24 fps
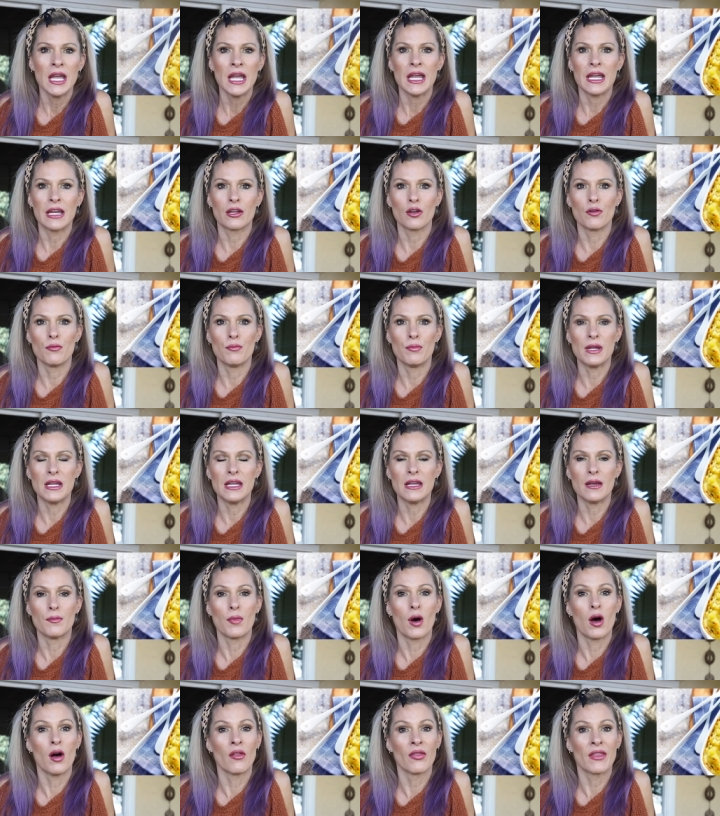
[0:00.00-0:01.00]
It could be a
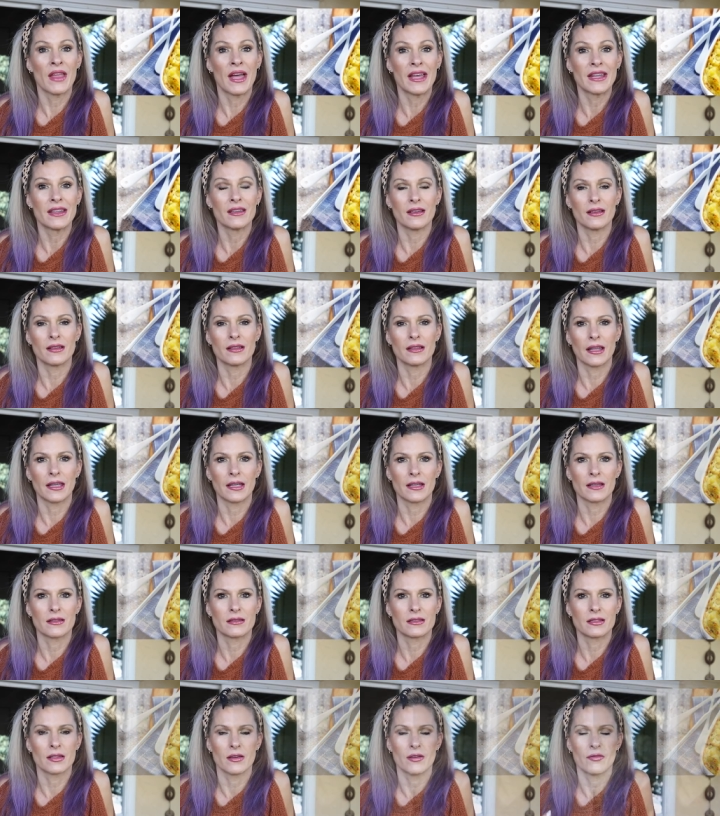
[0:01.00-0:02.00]
brandade, uh, like a,
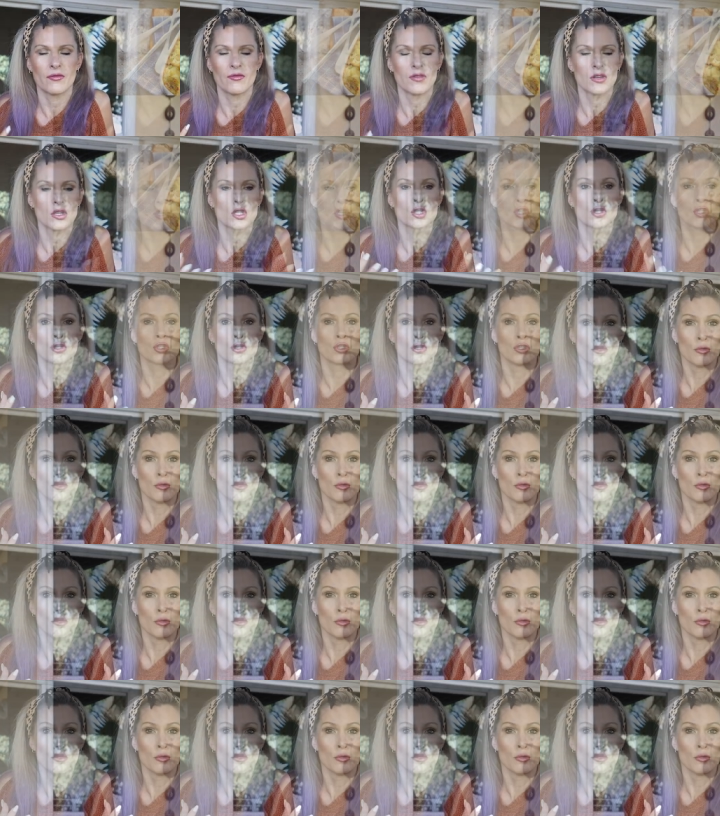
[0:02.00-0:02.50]
a fish